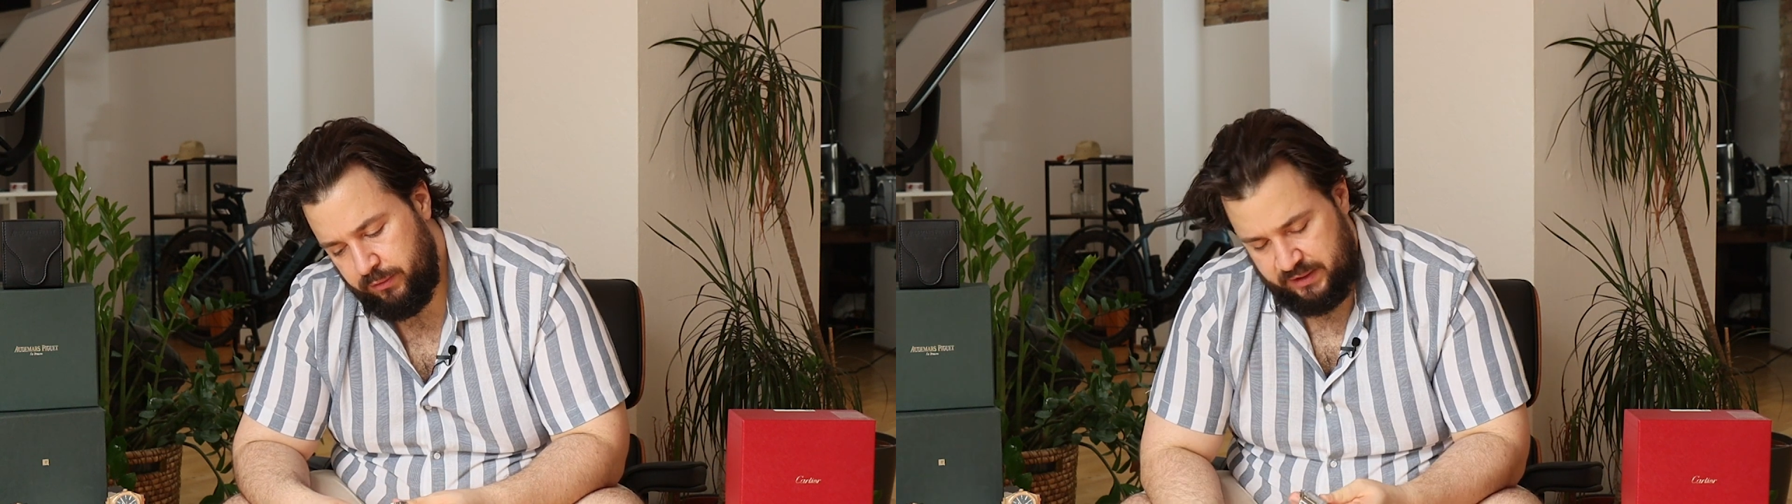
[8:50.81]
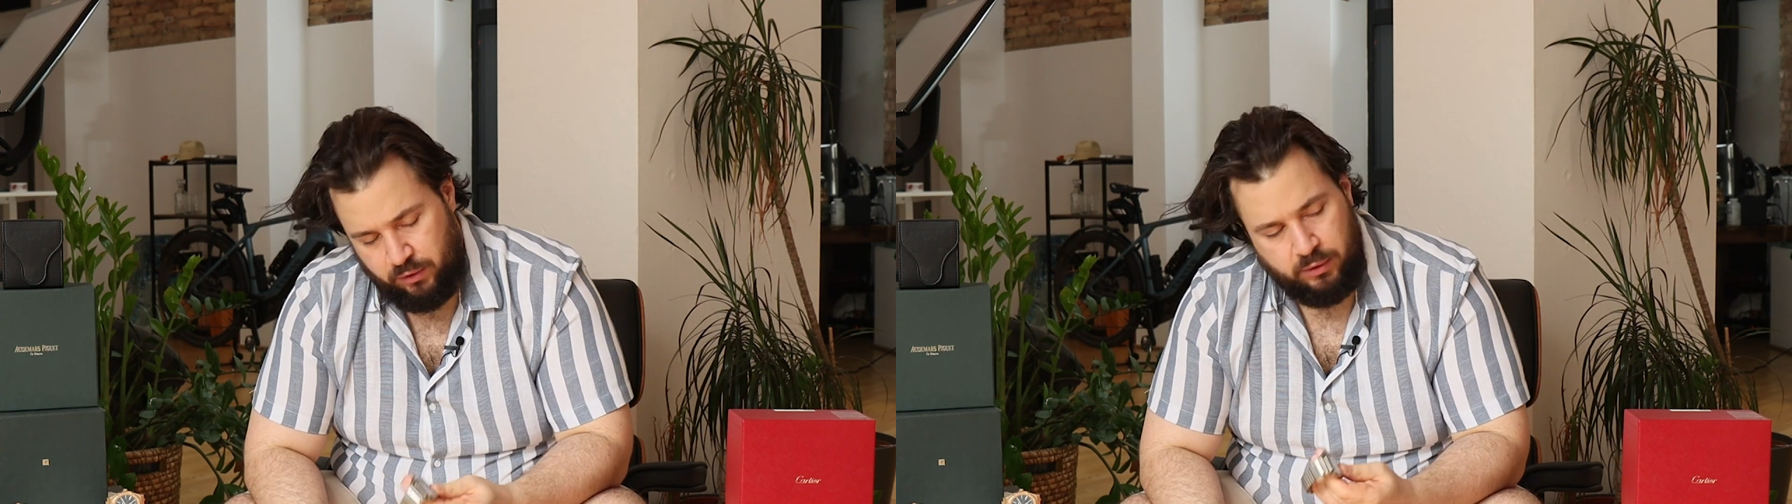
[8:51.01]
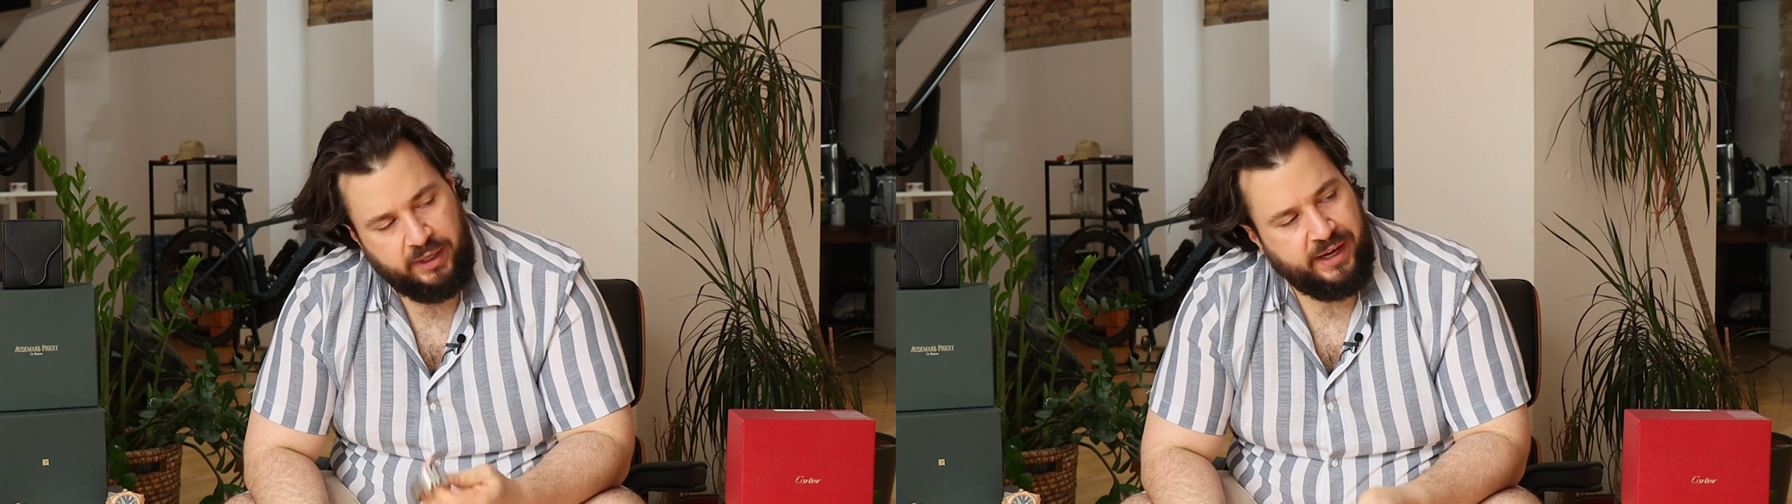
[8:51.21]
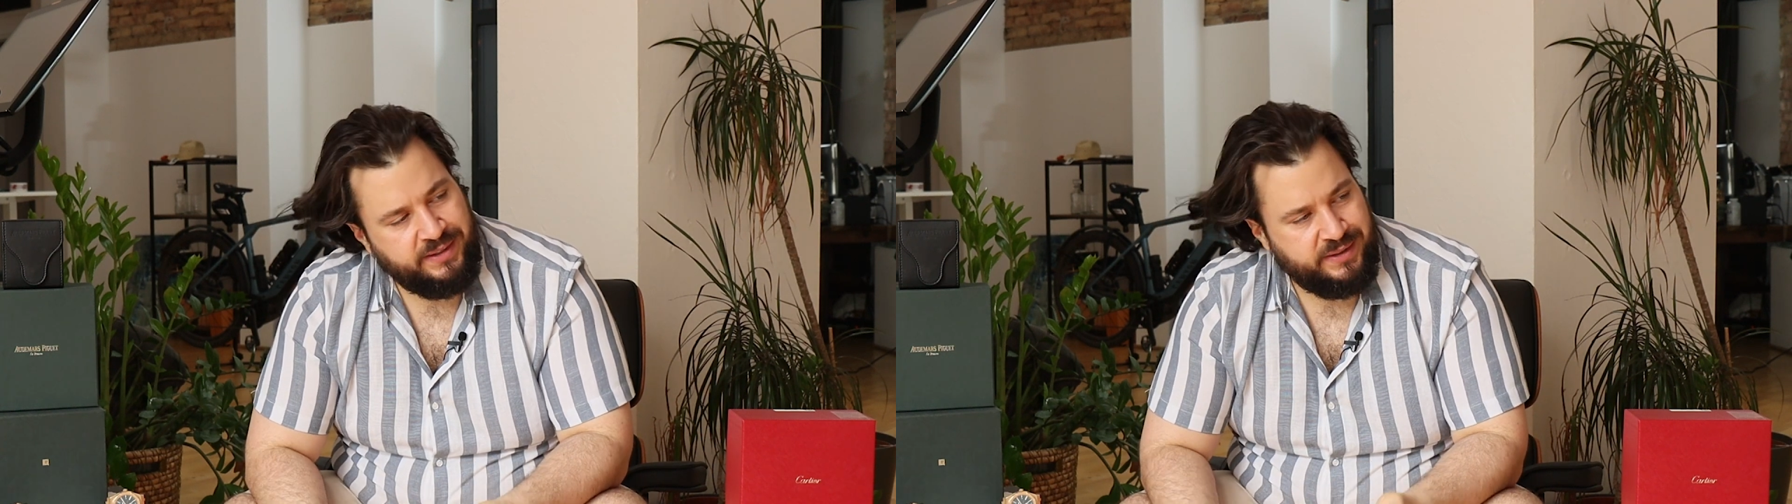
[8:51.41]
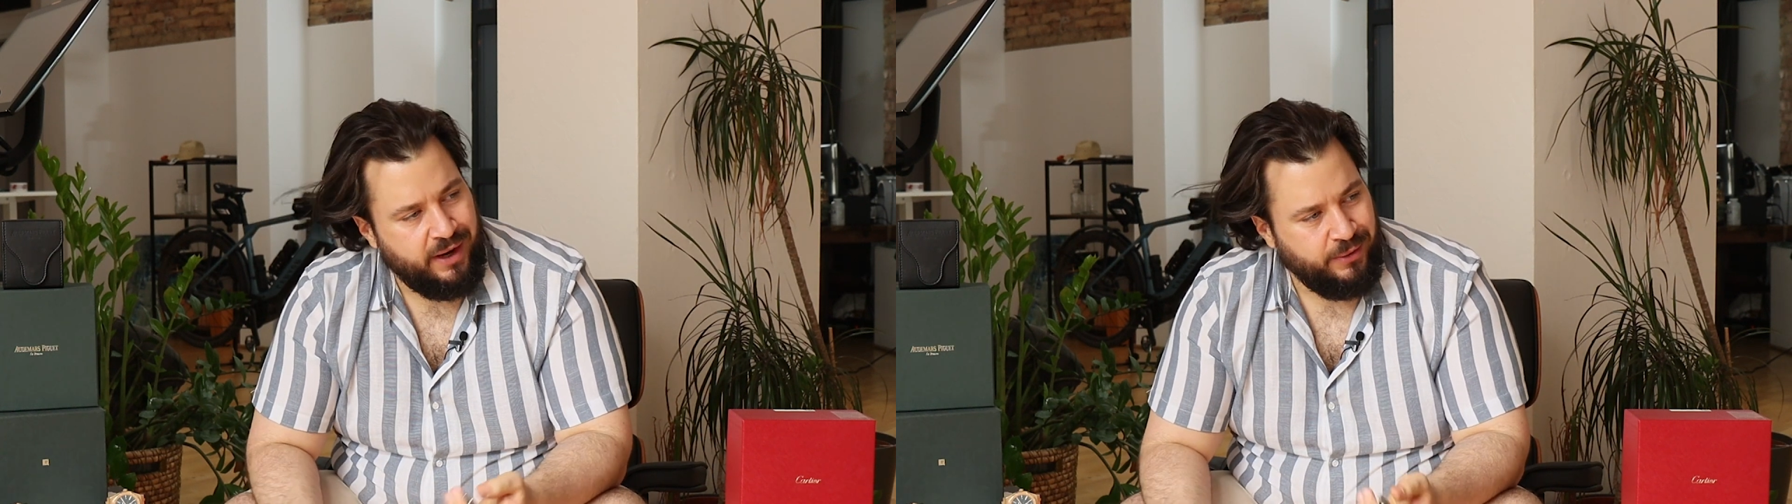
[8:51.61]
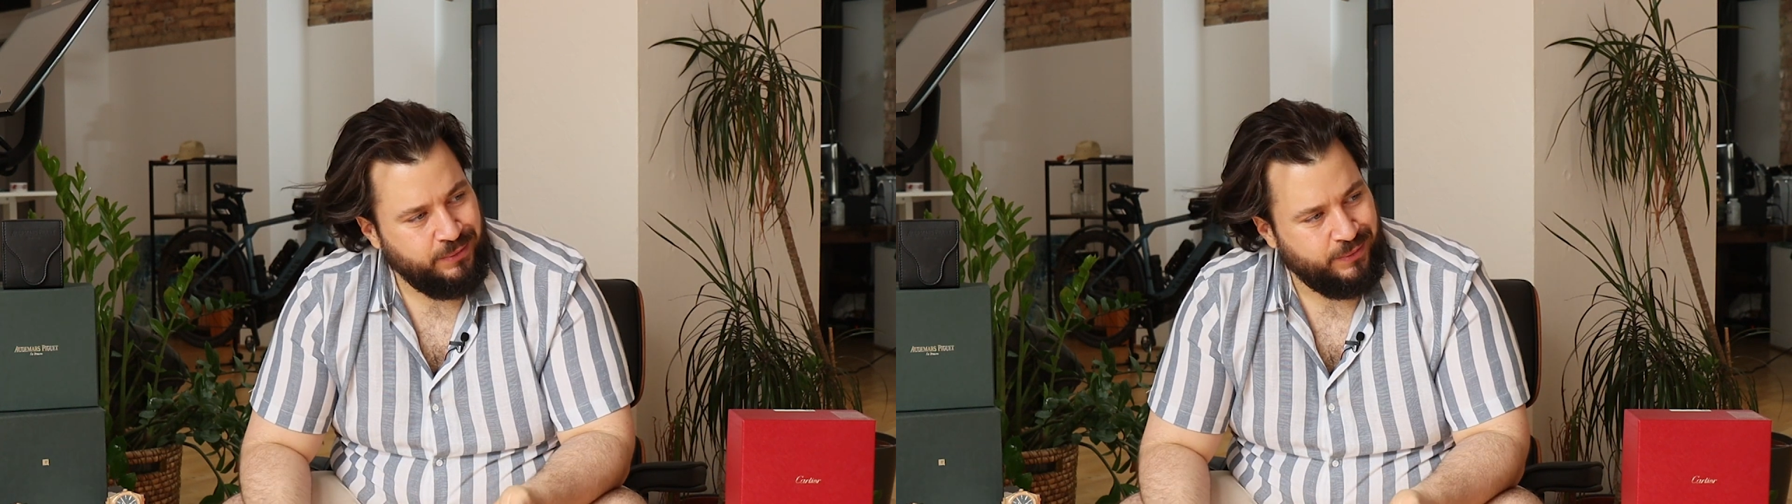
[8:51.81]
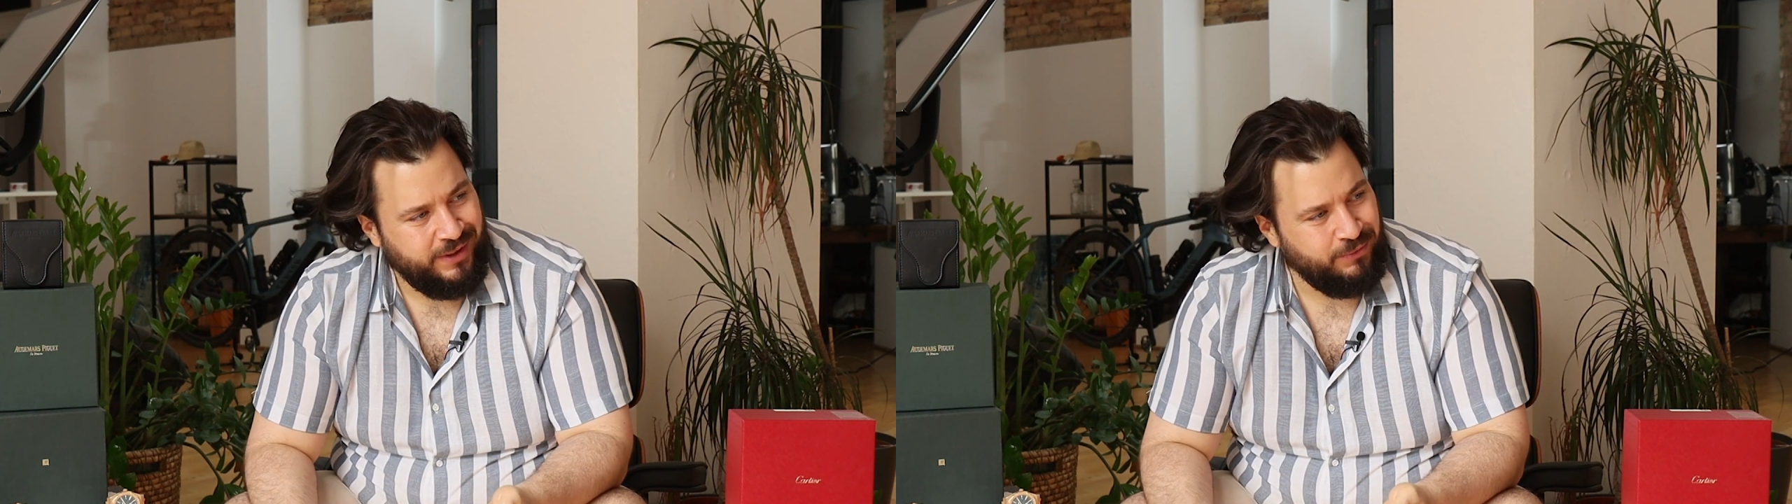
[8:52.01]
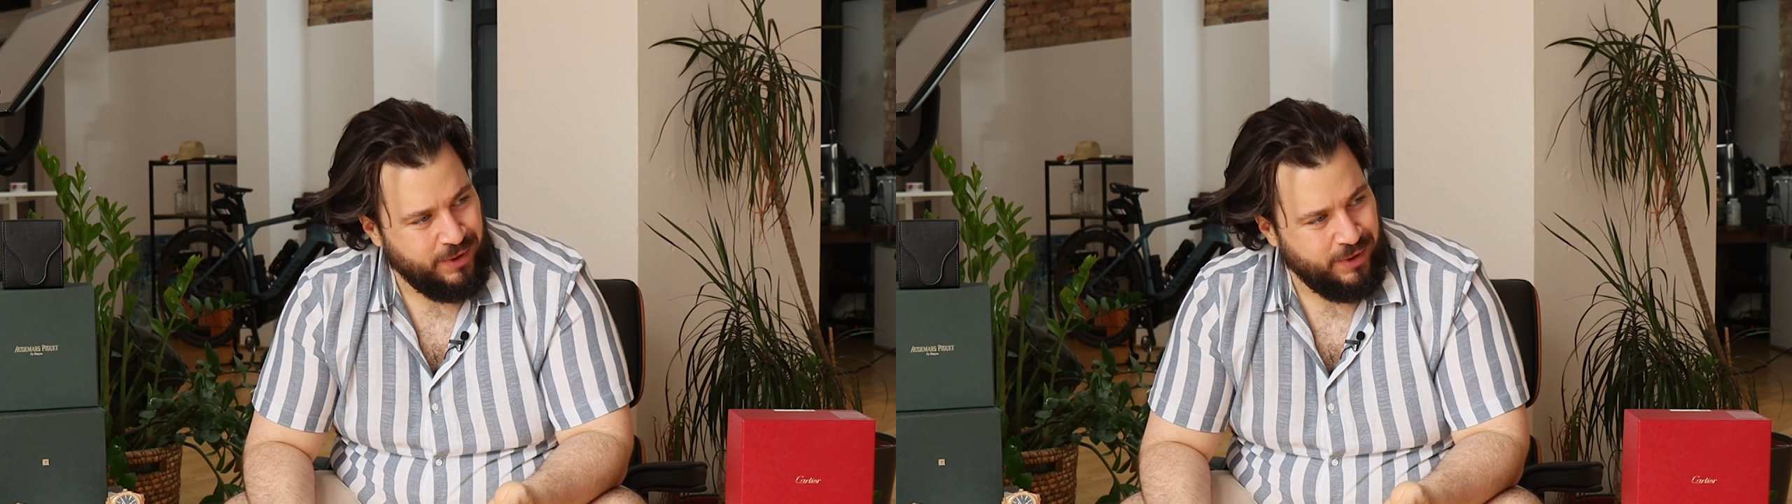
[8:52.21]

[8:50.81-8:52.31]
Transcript: It's called iced out, right?